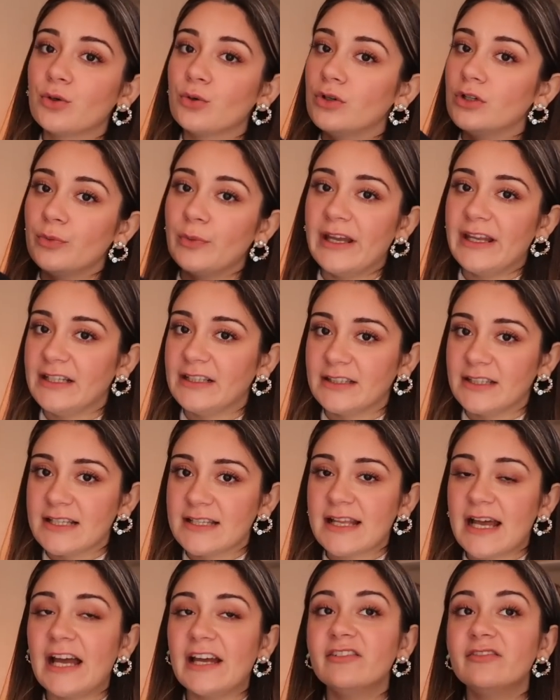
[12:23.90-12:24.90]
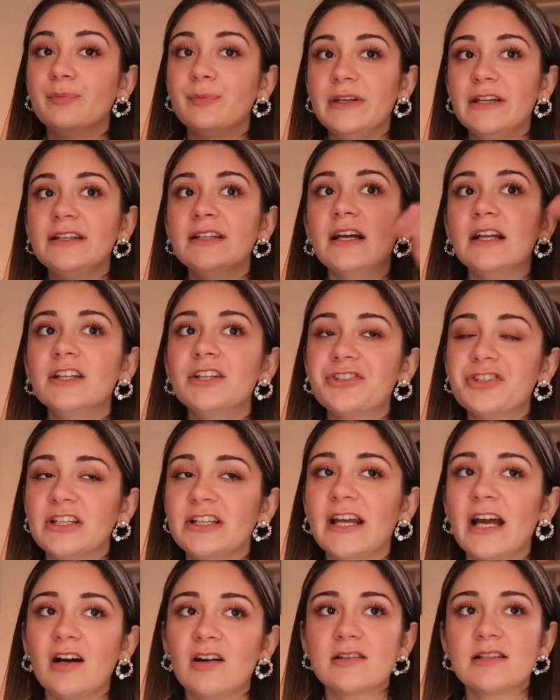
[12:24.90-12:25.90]
cold wearing this. I've been
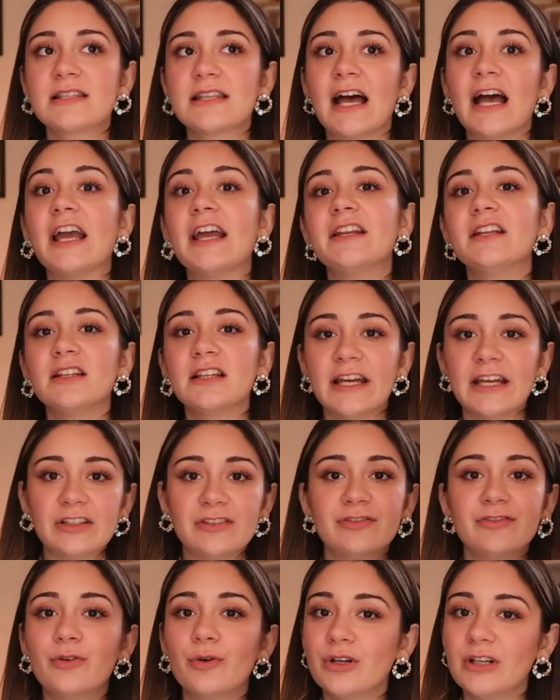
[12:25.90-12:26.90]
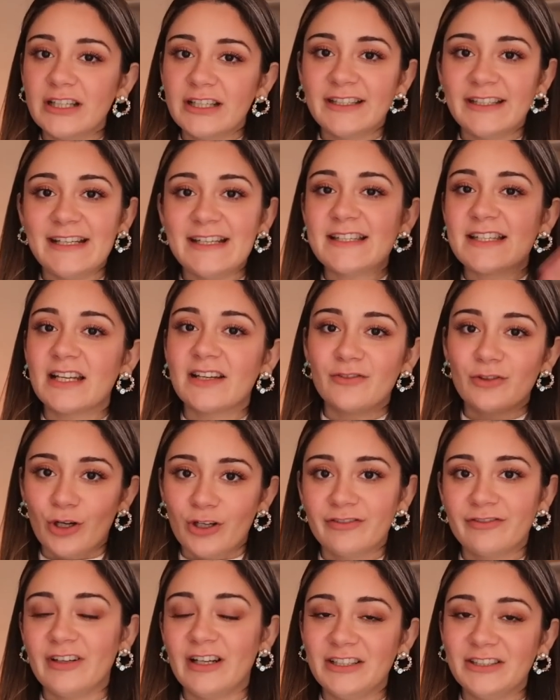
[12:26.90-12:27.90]
literally outside in like 4 degrees and I've
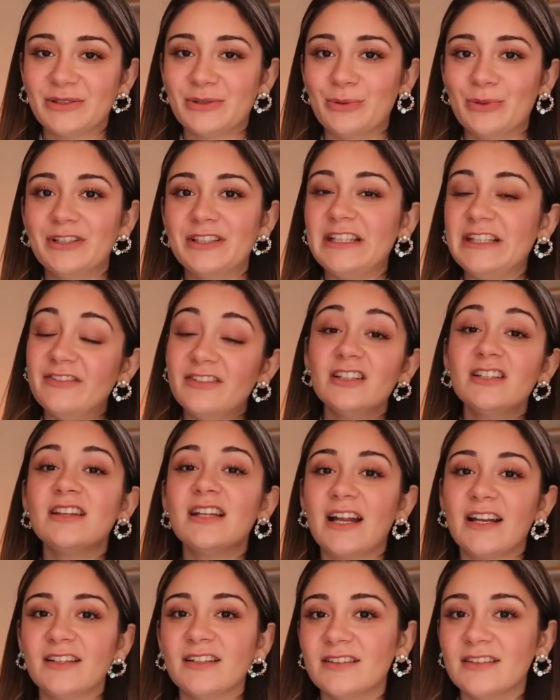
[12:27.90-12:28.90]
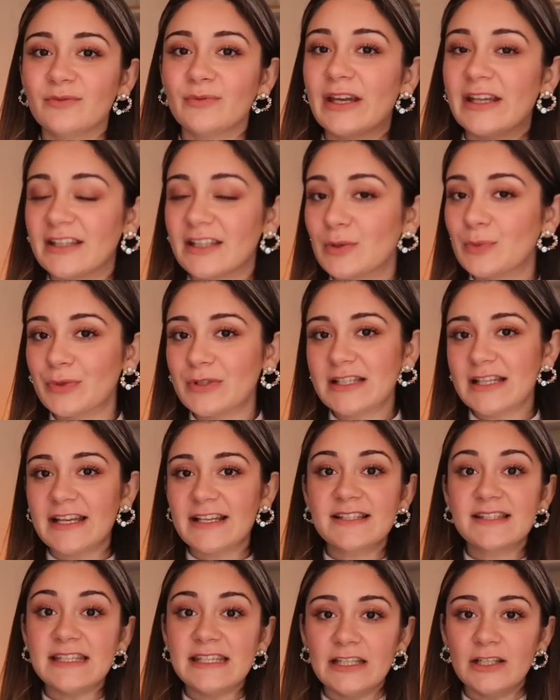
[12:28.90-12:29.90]
not felt cold. Even in London where it was
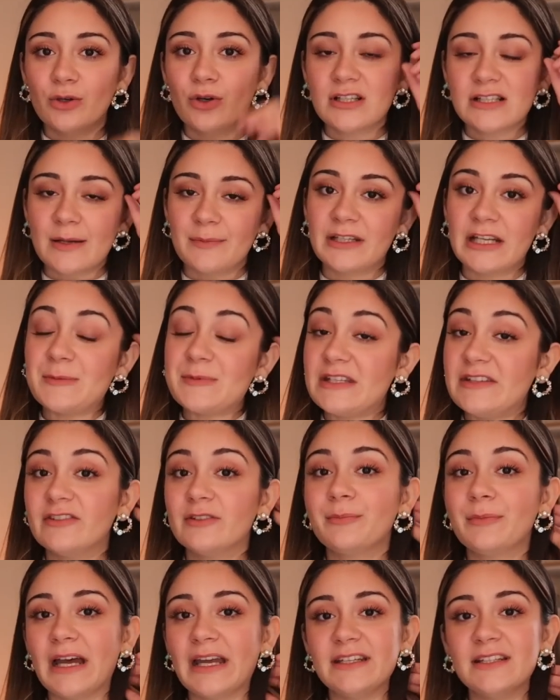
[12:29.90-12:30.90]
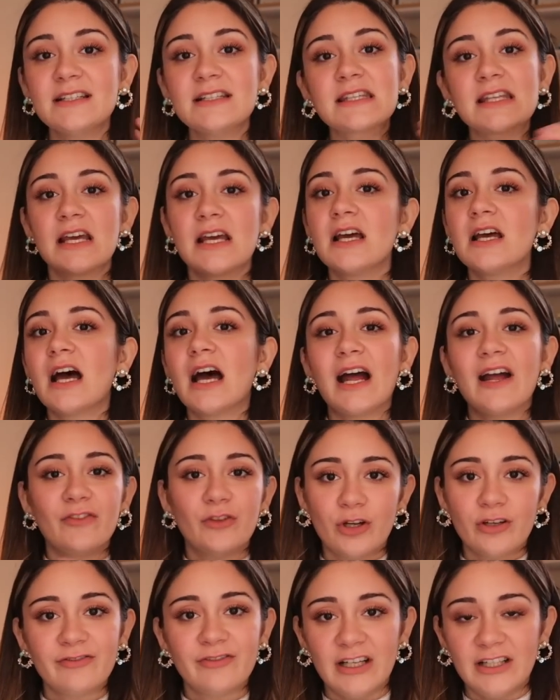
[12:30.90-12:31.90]
like 0 or sometimes even minus, I've
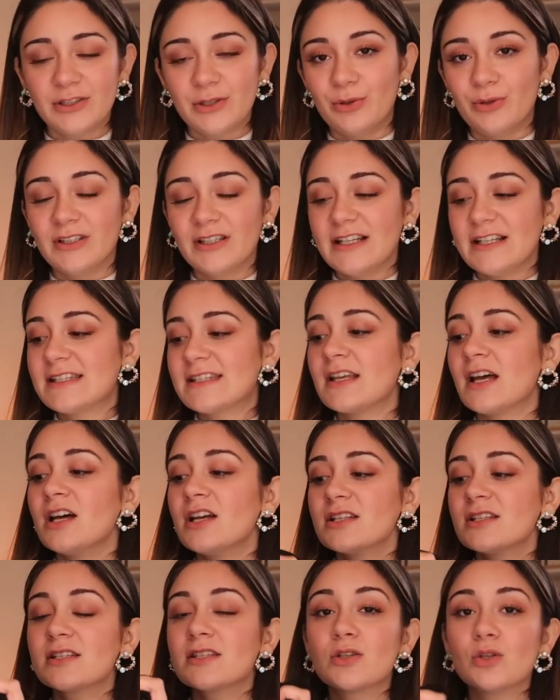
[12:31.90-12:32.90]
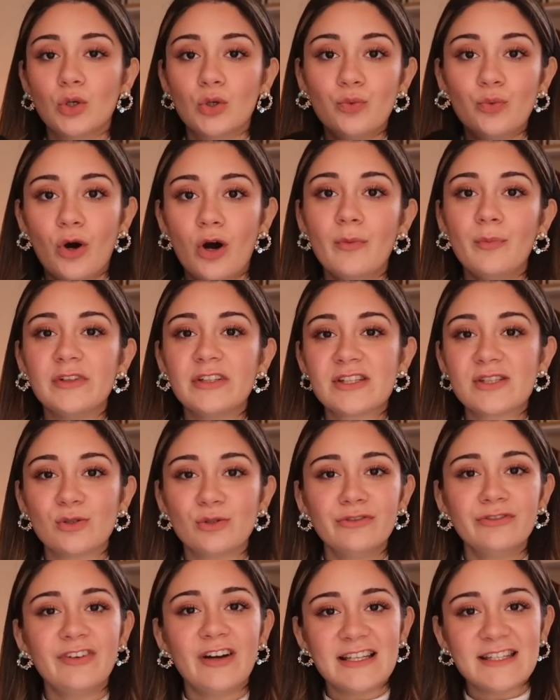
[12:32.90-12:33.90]
not felt cold. It's so warm, it's
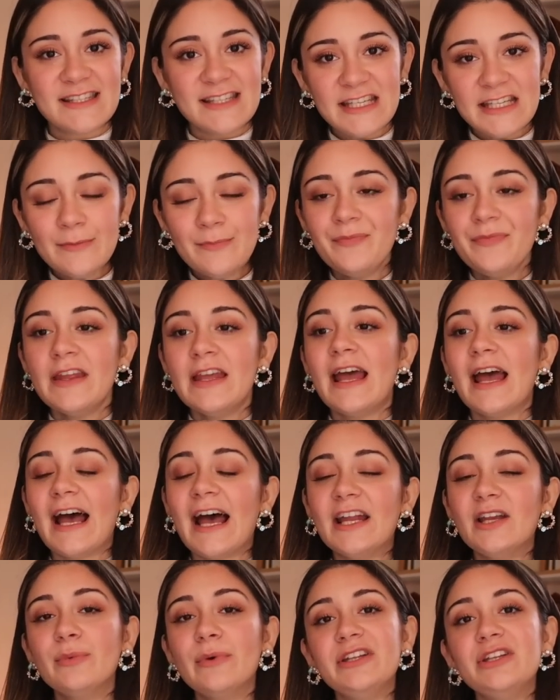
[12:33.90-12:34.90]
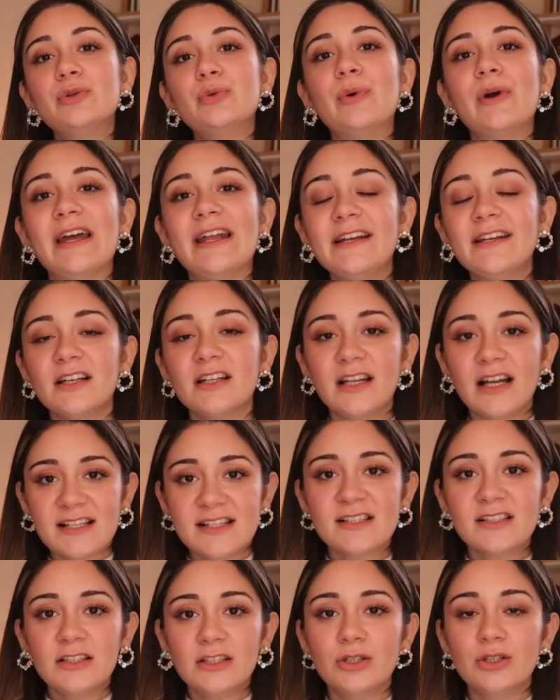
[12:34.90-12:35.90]
so fuzzy. And when you wear it, it
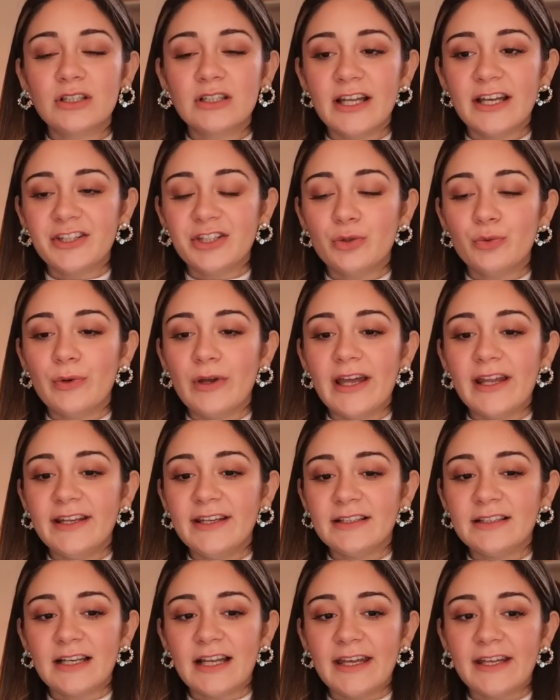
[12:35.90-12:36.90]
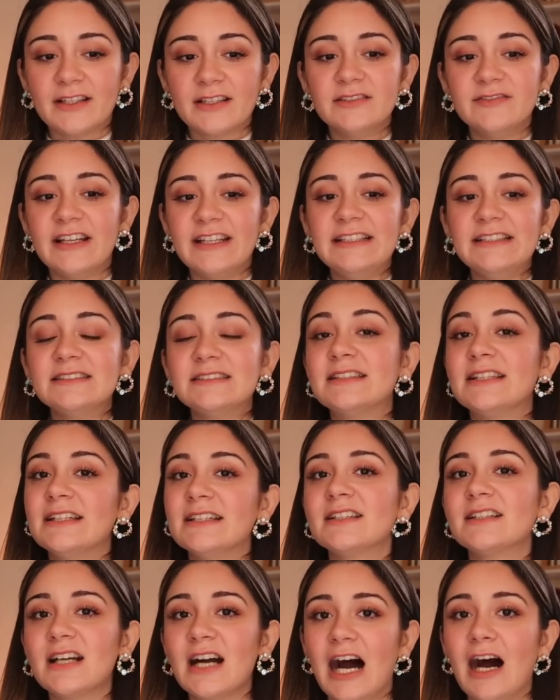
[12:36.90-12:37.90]
doesn't look like you're wearing like a very
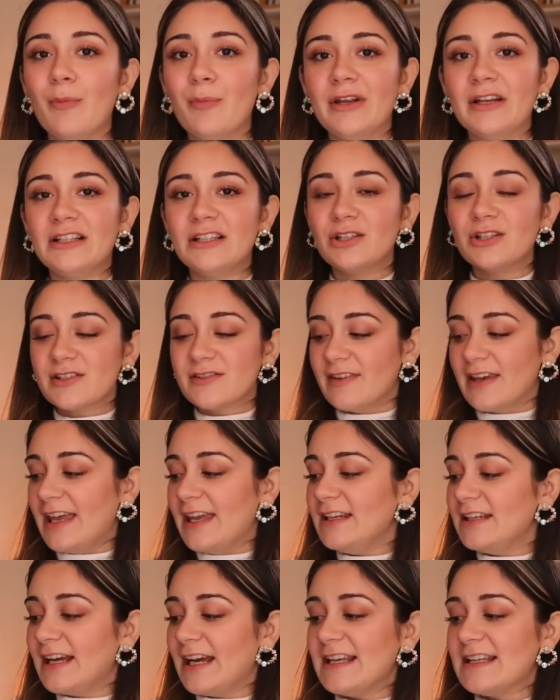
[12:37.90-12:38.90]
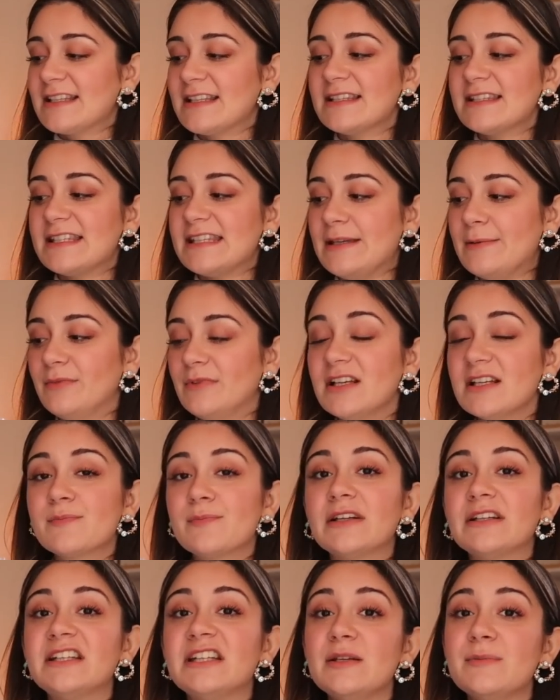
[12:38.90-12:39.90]
thick garment. It looks very nice and seamless
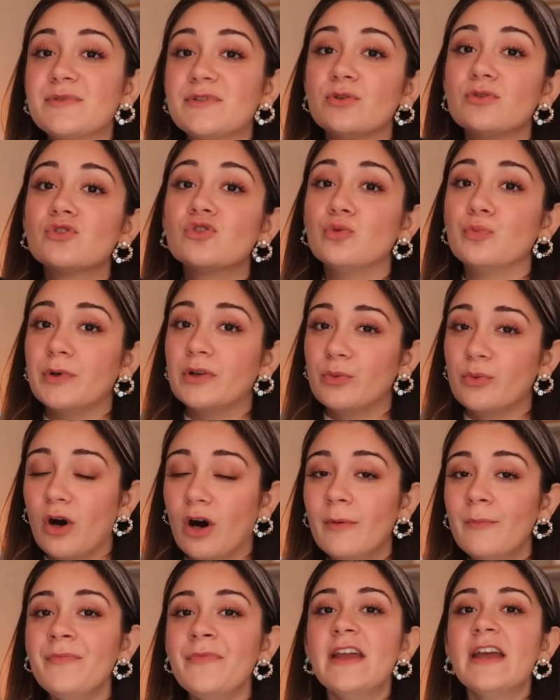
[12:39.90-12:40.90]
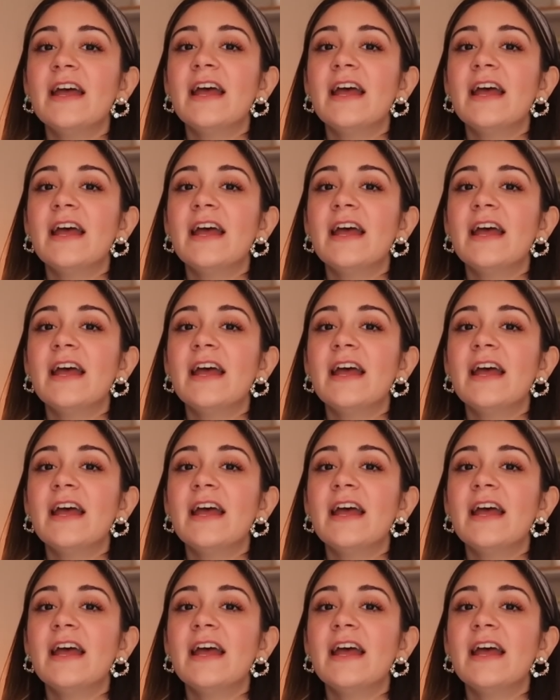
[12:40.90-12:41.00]
but keeps you super warm.